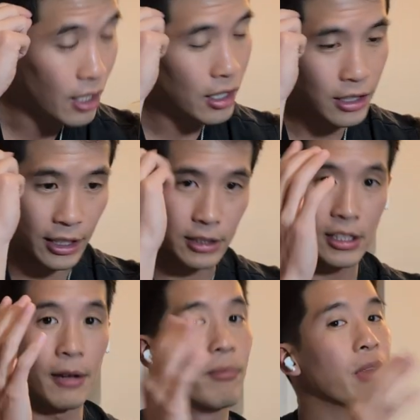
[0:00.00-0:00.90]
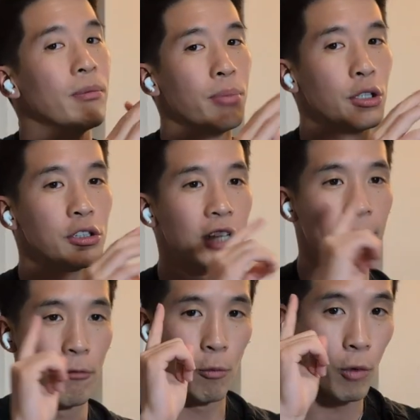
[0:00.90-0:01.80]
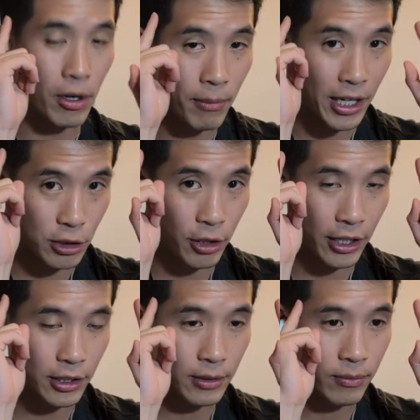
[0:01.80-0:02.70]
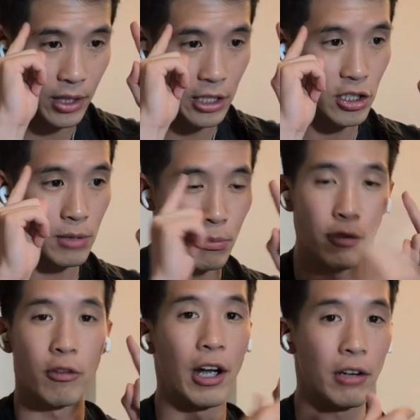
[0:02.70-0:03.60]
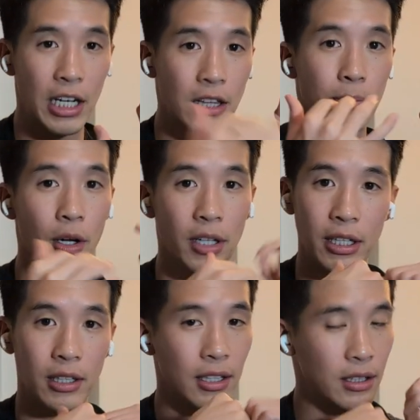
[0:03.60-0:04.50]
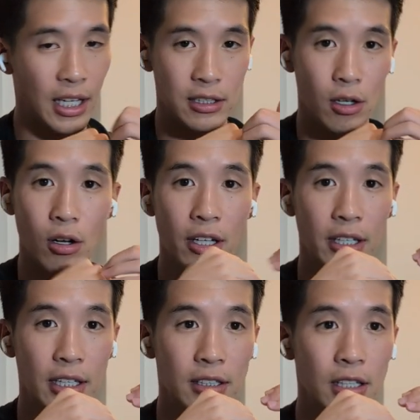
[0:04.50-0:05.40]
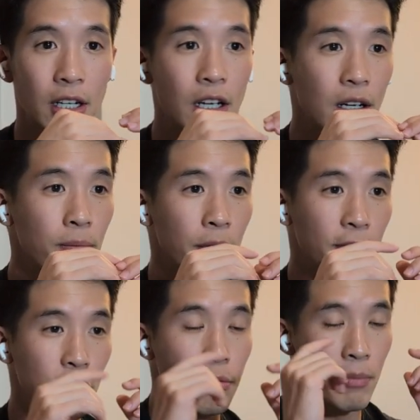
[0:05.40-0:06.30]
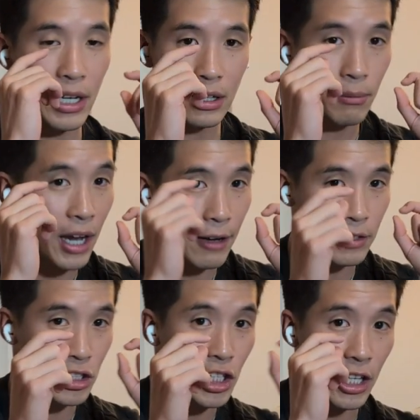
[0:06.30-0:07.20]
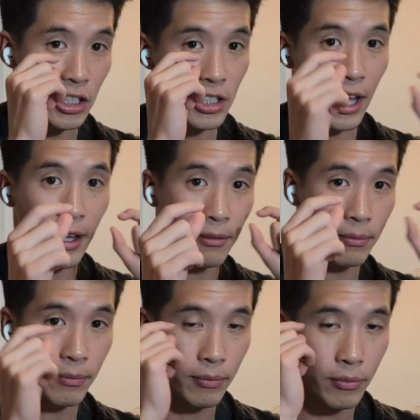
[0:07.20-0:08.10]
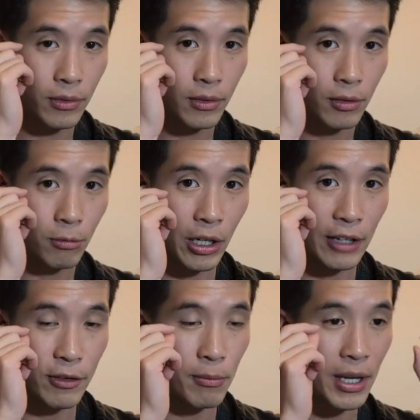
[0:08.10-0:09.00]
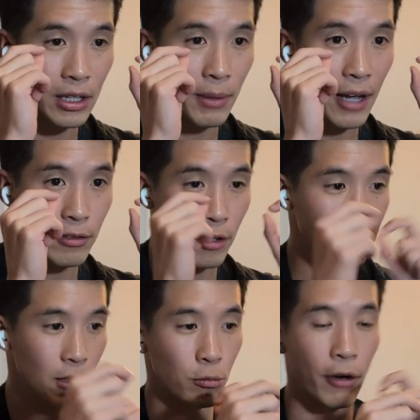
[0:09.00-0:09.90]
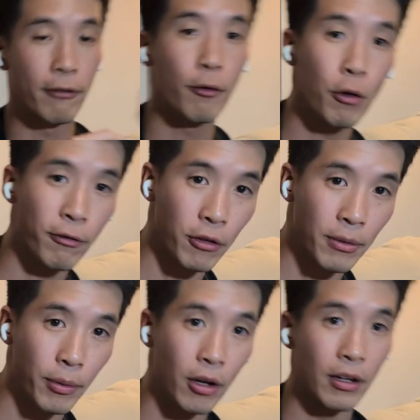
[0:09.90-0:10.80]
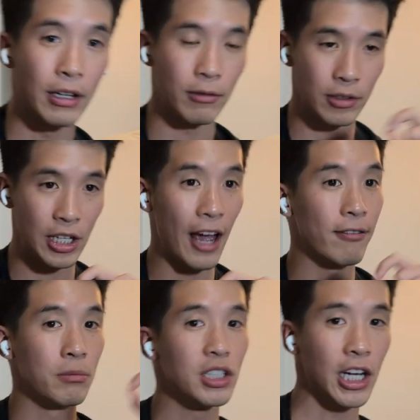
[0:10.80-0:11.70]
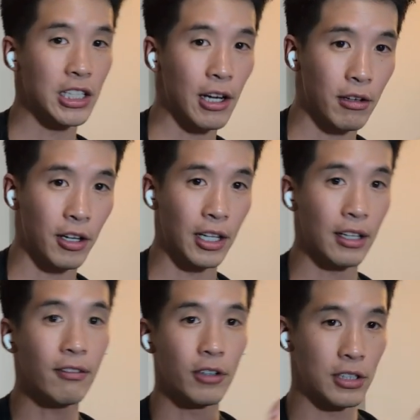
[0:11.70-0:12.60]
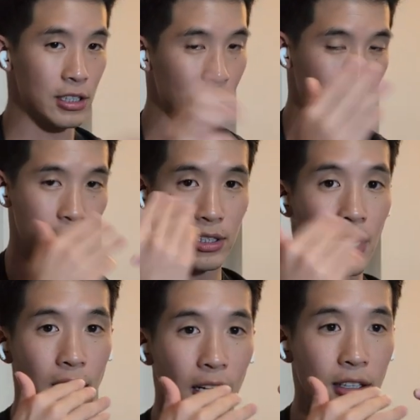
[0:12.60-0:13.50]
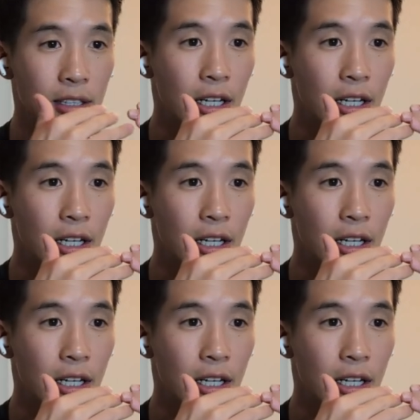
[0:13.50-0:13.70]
Like I said, pushers have one mind track. It's just move around, hit the ball in. That's all it is. But if you make them have to change that, right? If you make them have to all of a sudden run forward for the ball and have them change how they're hitting versus staying on the sidelines,